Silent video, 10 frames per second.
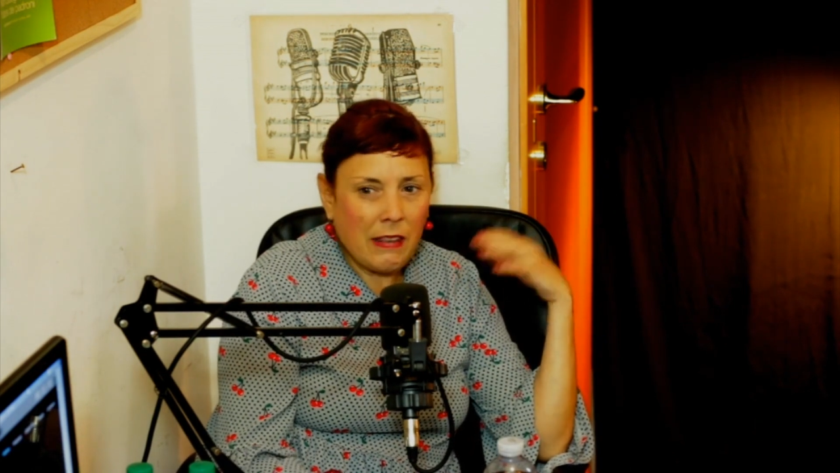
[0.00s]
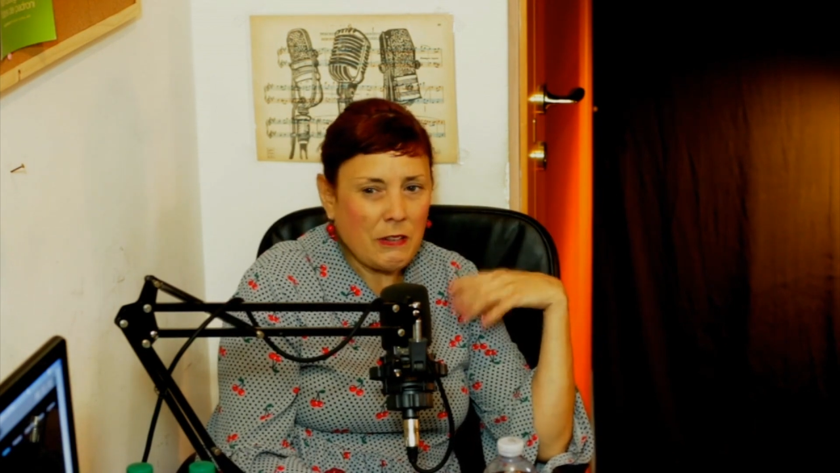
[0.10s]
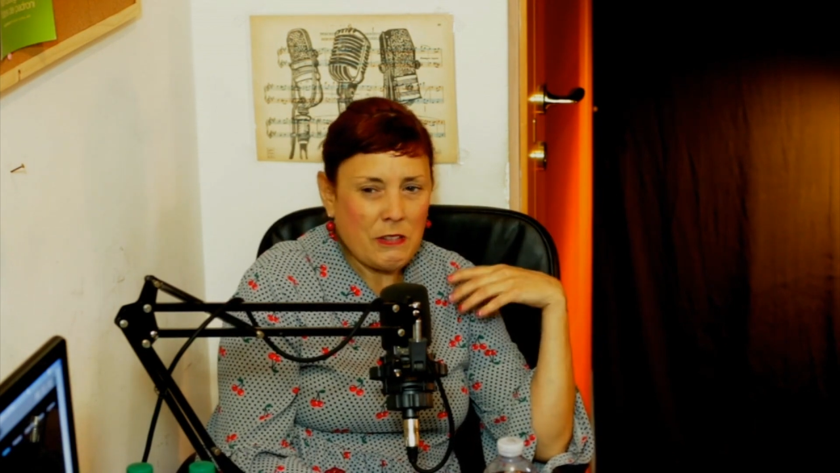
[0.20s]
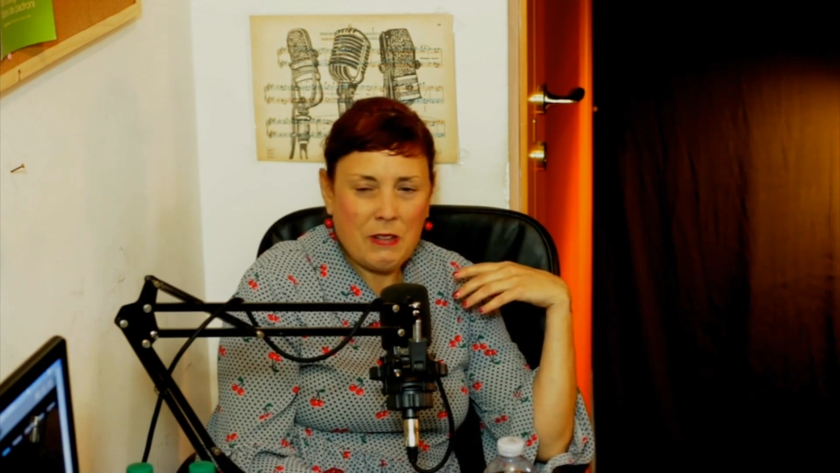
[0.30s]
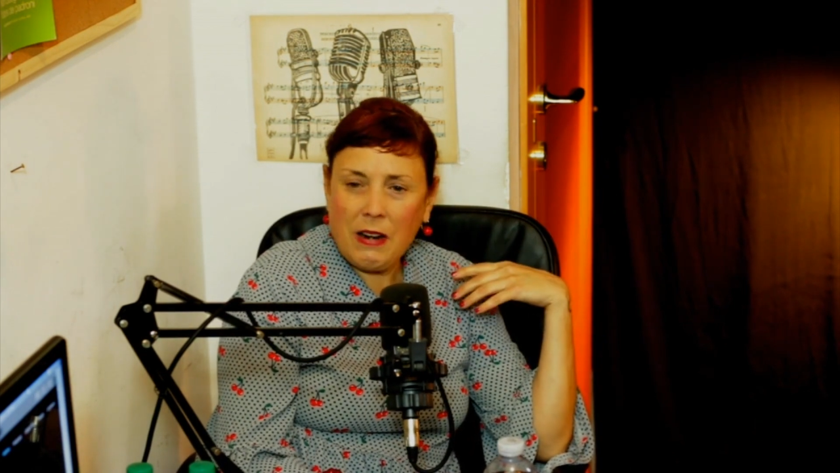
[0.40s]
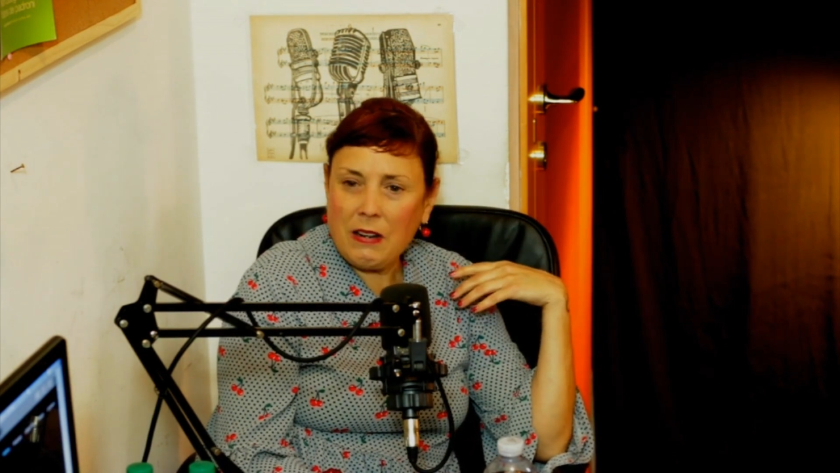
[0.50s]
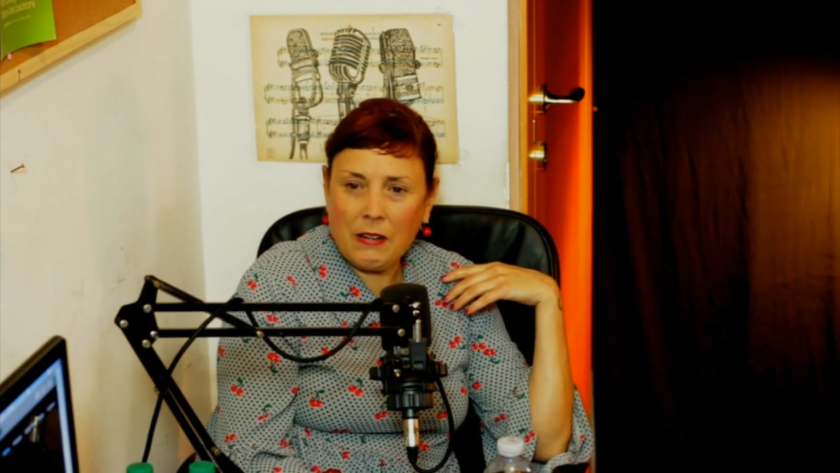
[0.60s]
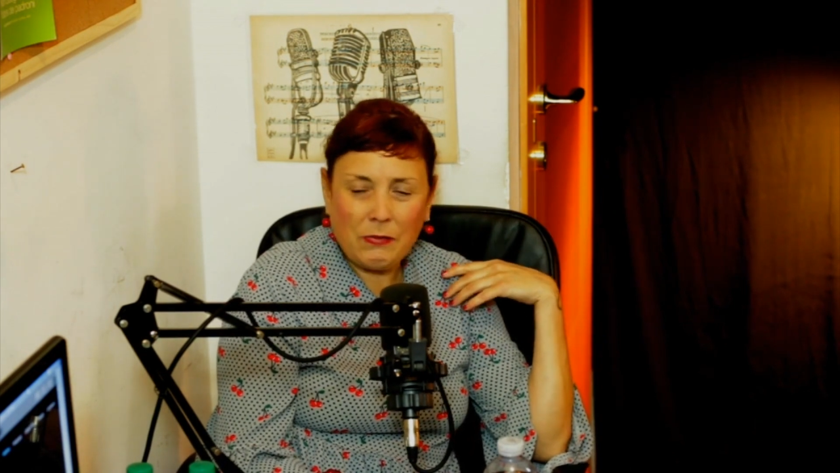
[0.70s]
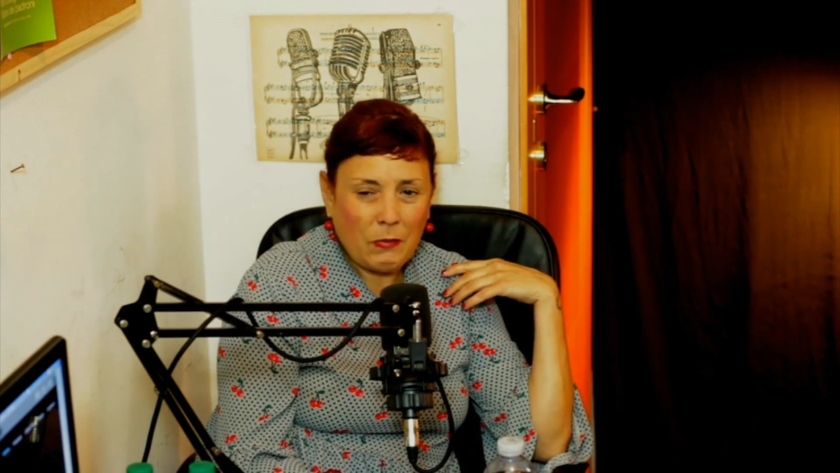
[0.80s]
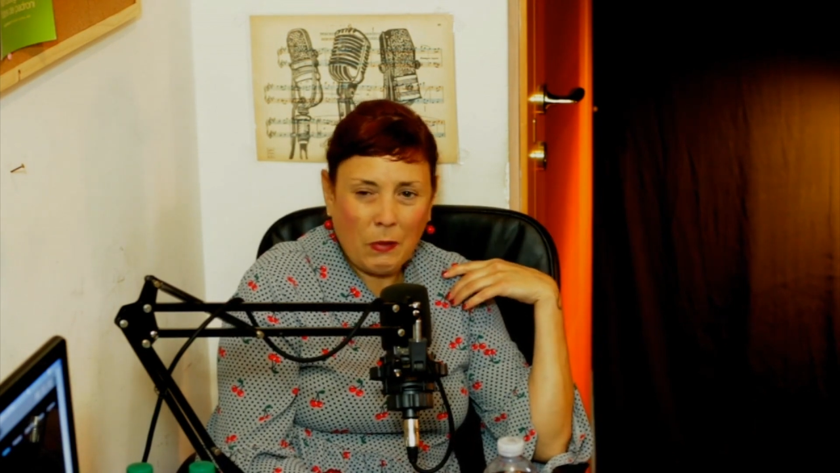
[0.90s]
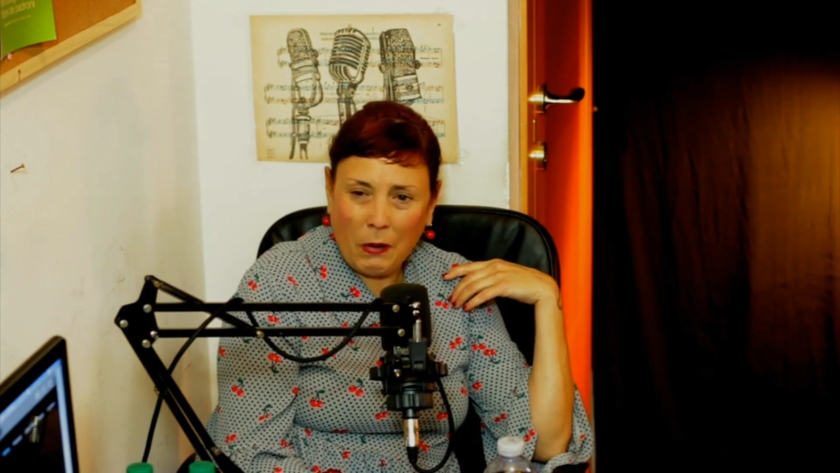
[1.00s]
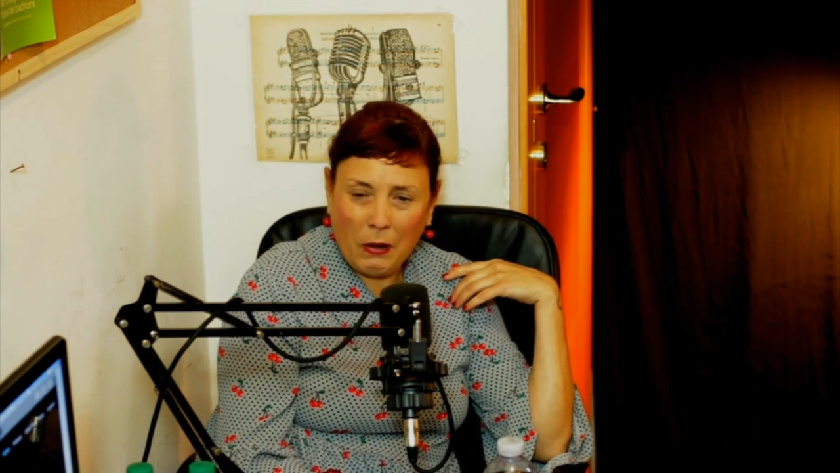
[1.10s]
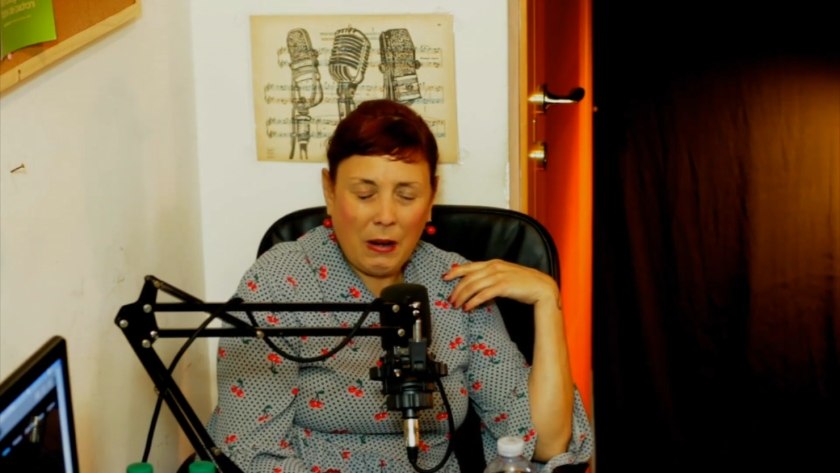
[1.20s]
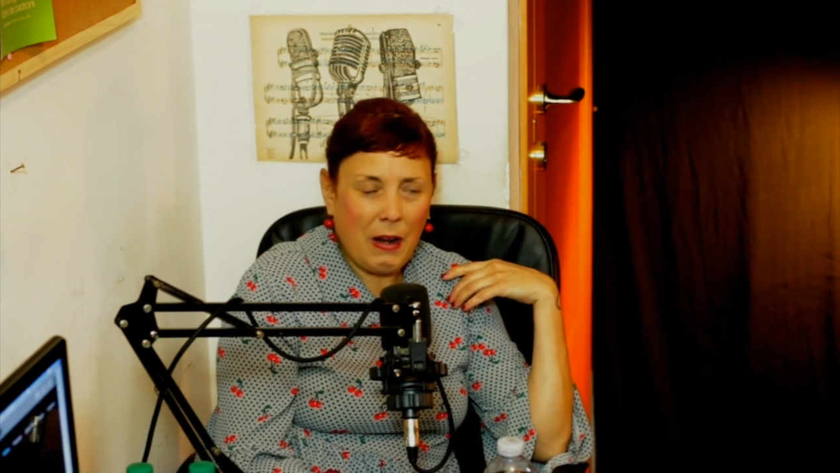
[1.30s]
There's not enough work.